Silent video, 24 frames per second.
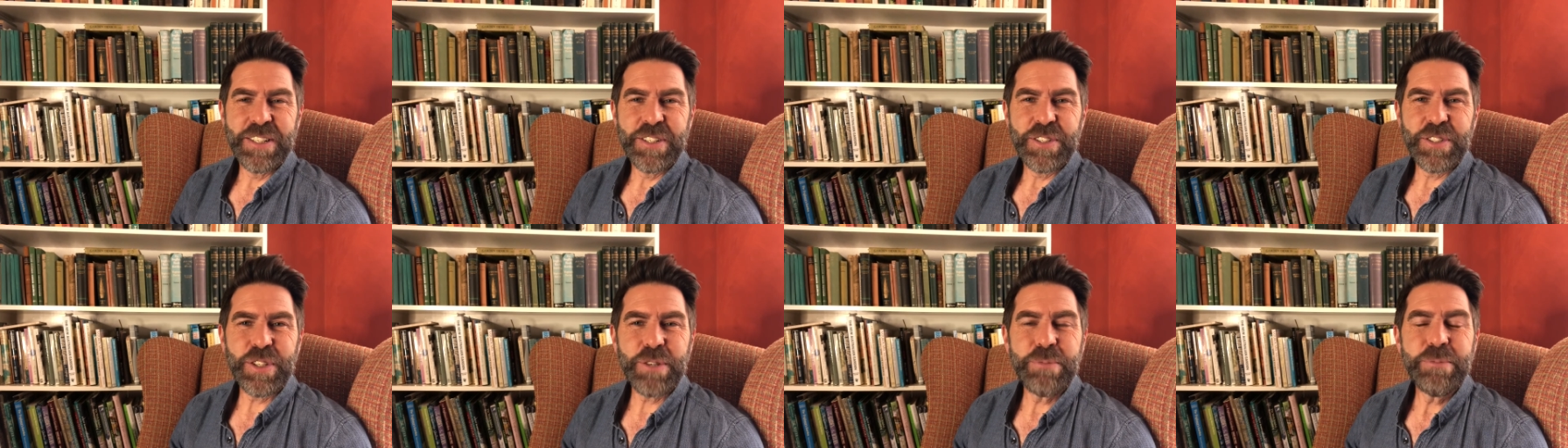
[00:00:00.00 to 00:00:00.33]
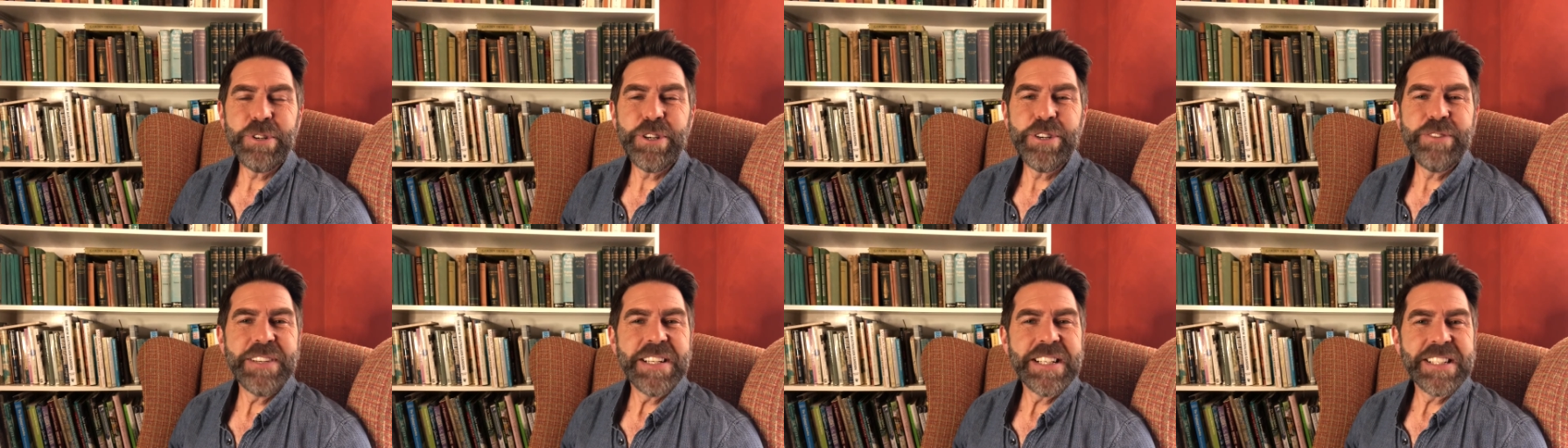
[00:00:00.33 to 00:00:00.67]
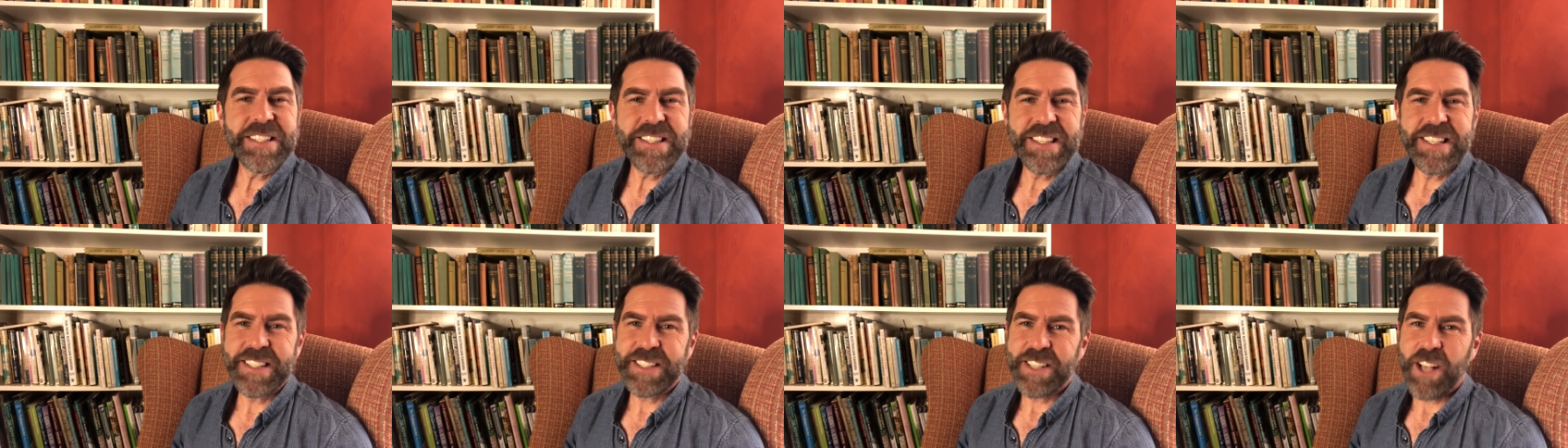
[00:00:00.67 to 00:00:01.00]
to move into
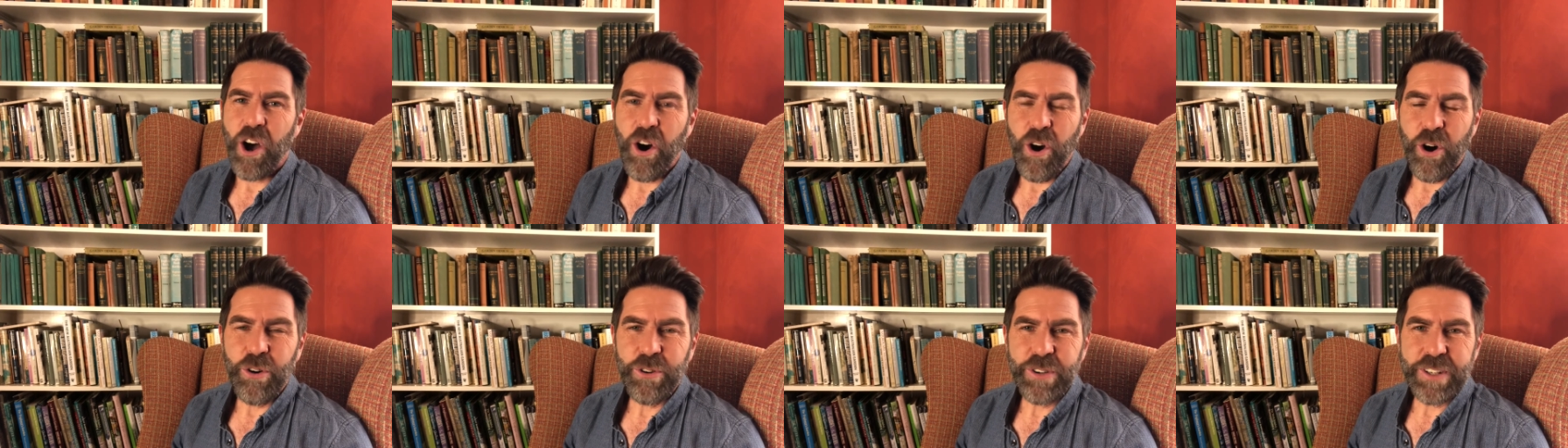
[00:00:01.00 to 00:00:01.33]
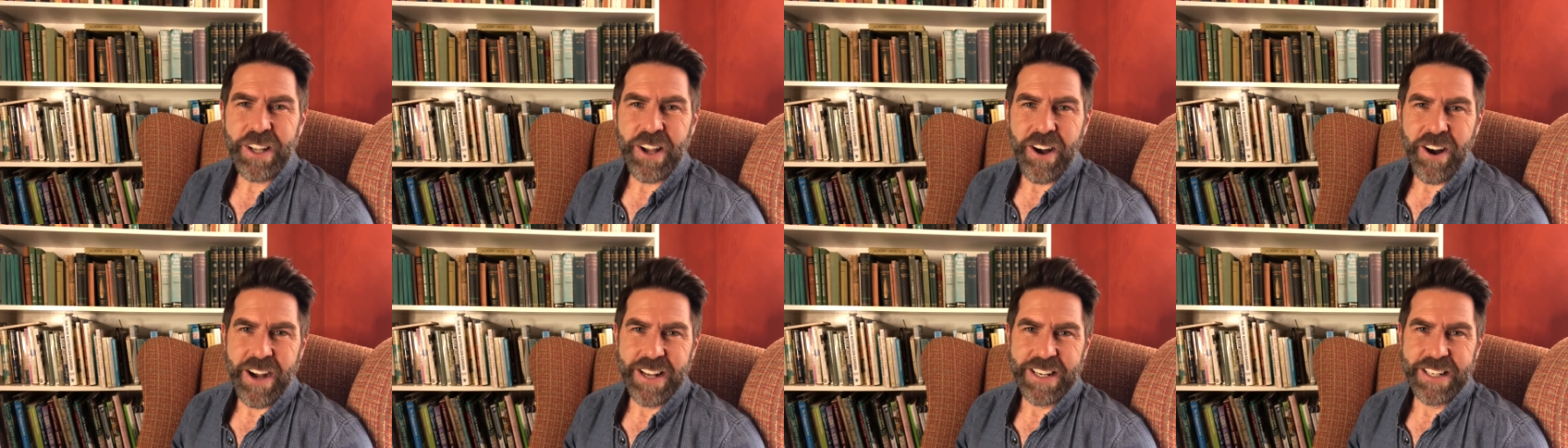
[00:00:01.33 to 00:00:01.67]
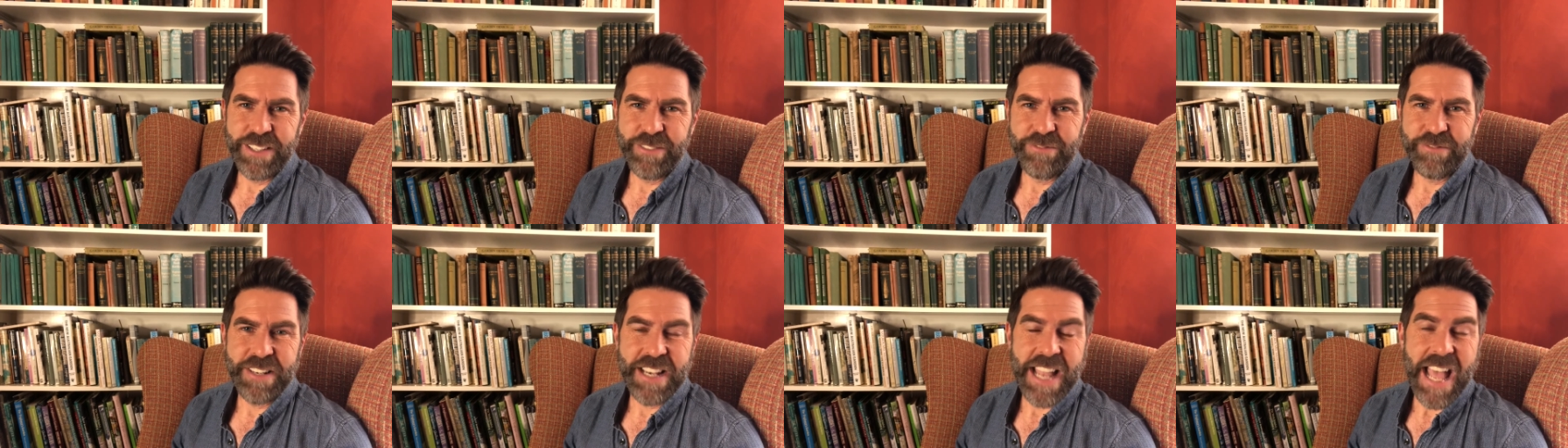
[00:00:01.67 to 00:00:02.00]
this old kind
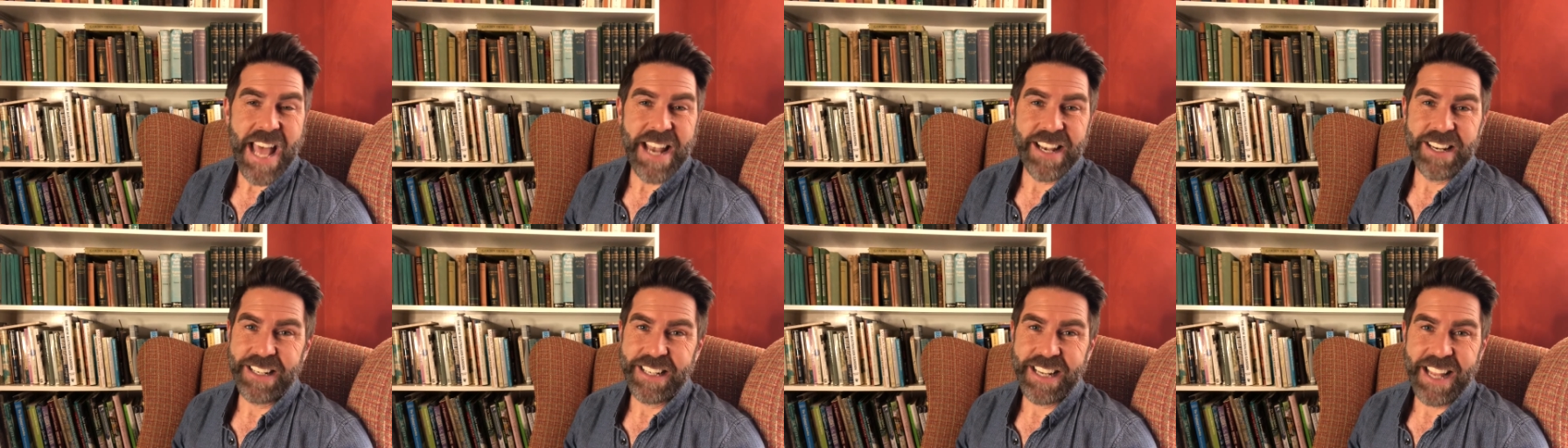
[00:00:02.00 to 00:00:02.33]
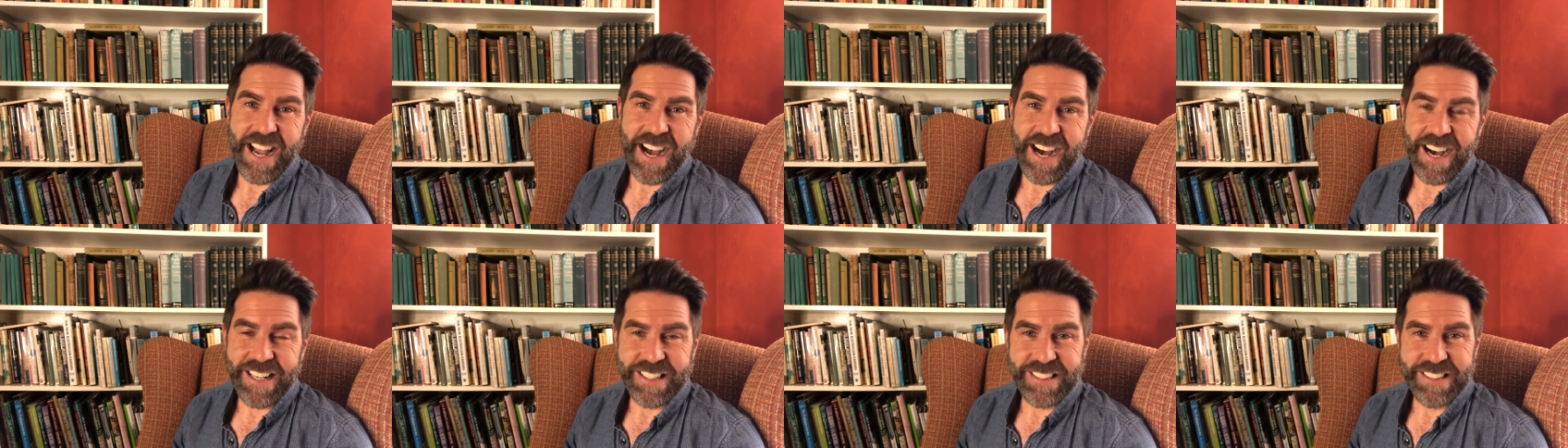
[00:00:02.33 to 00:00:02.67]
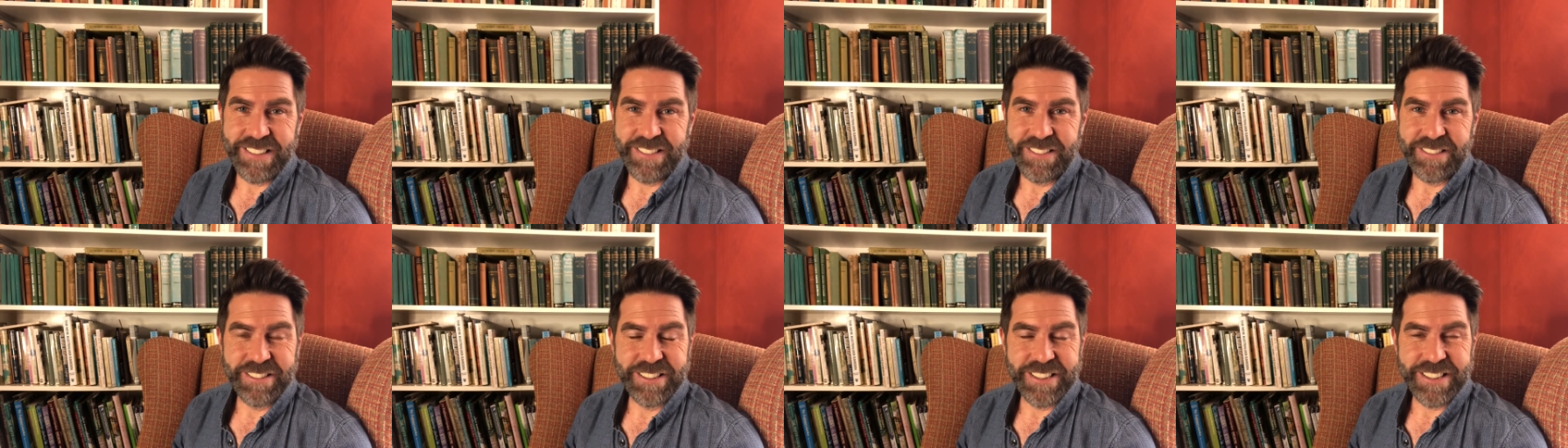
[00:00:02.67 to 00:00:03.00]
of nana
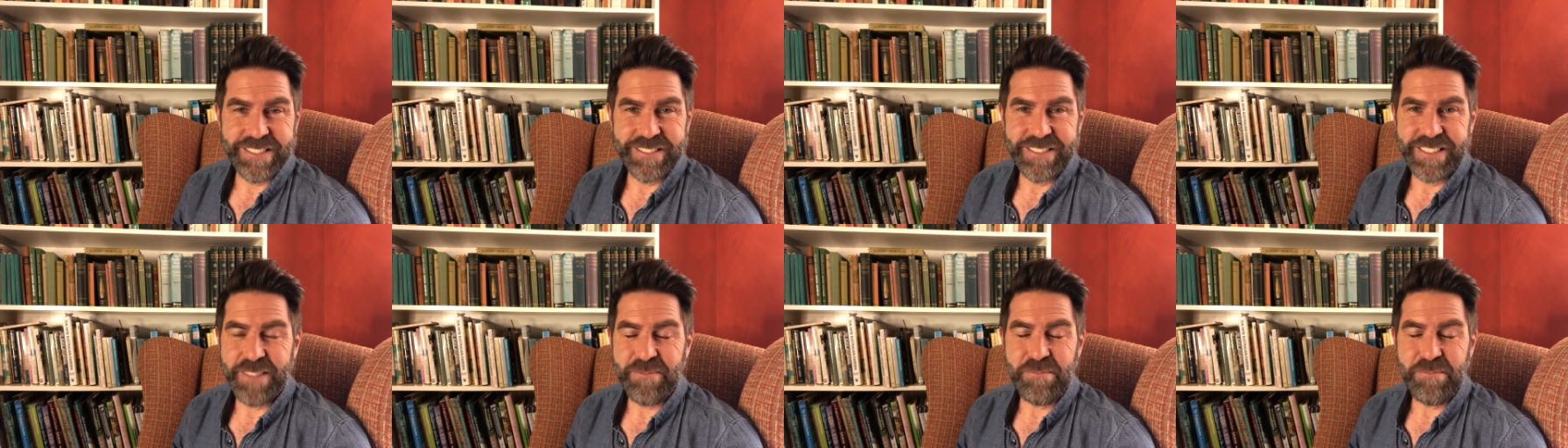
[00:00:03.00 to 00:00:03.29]
garden,